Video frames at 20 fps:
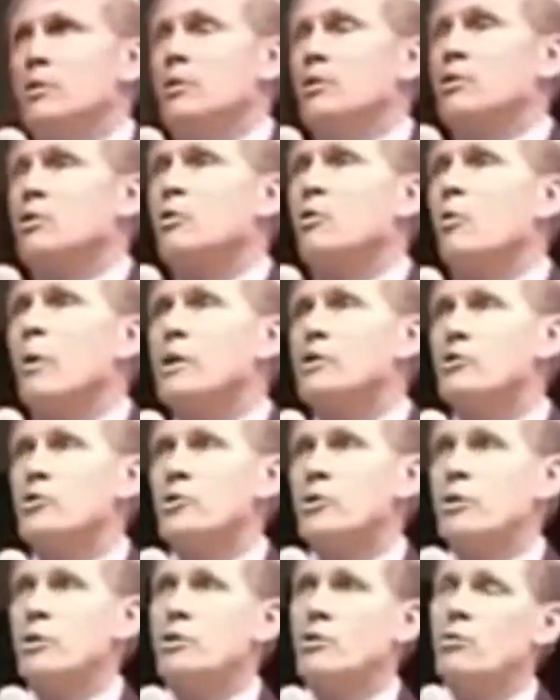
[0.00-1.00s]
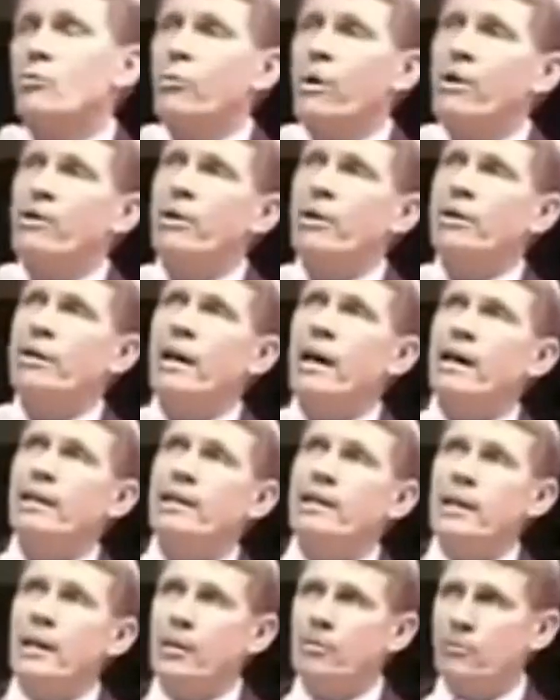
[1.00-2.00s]
your question, where did God
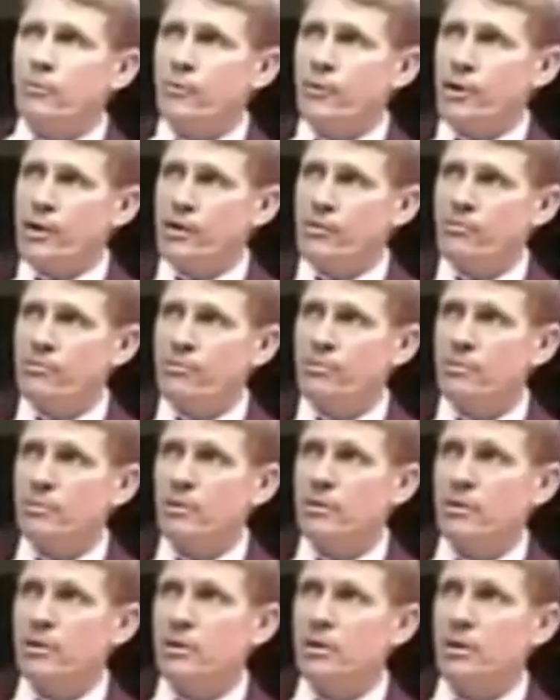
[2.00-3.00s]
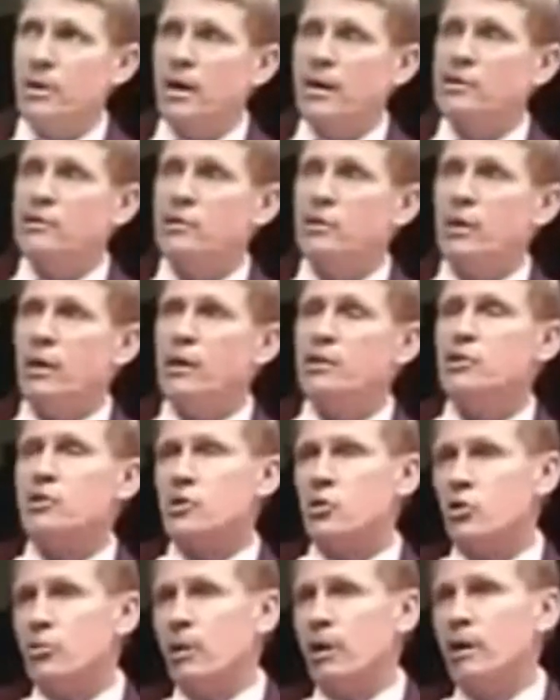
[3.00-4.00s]
come from, is
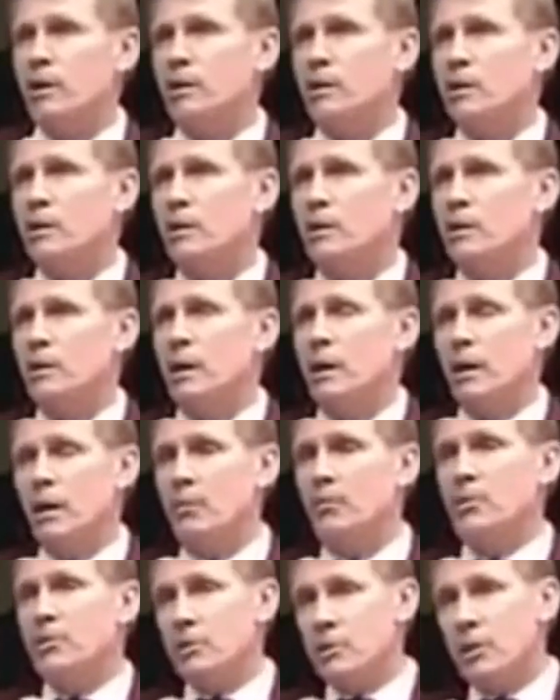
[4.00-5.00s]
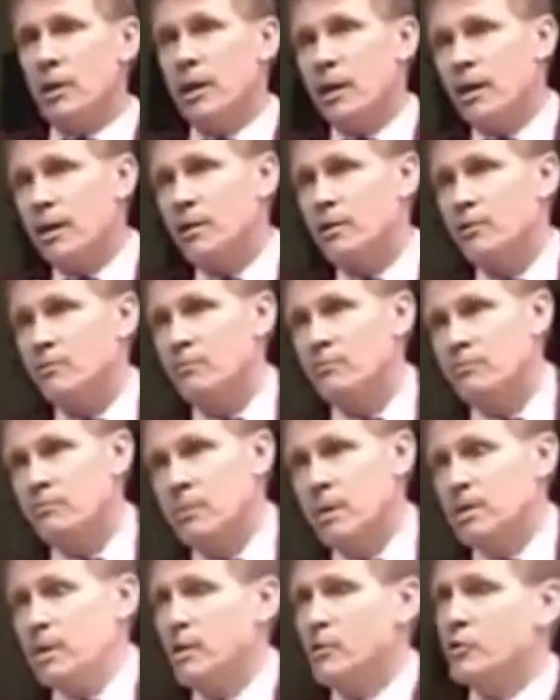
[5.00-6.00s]
assuming a limited God.
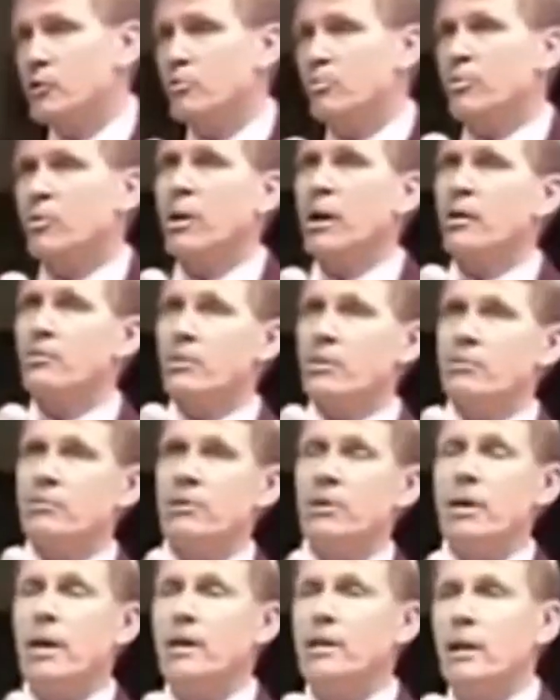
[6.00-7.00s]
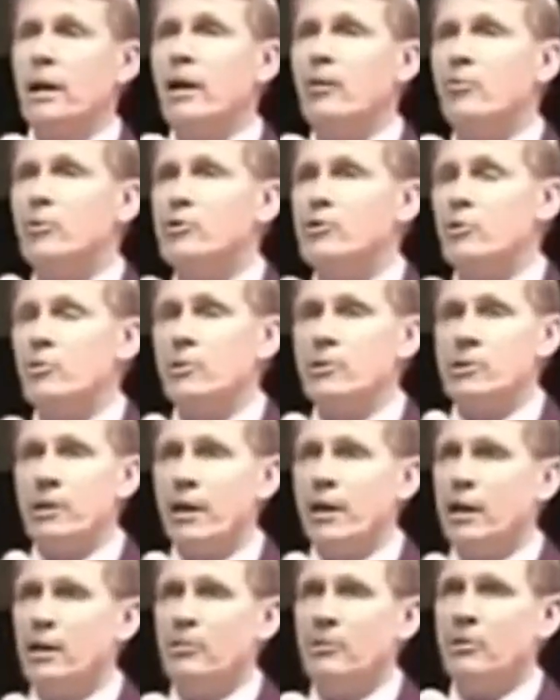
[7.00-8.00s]
And that's your problem. The God that I worship is
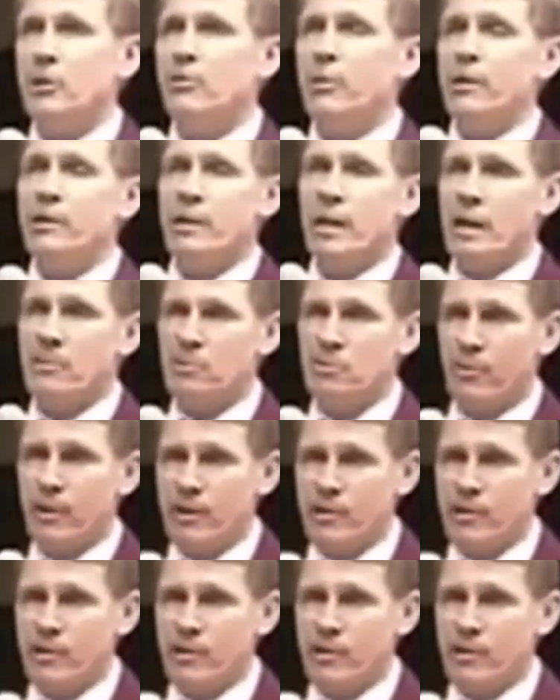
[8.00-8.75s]
not limited by time,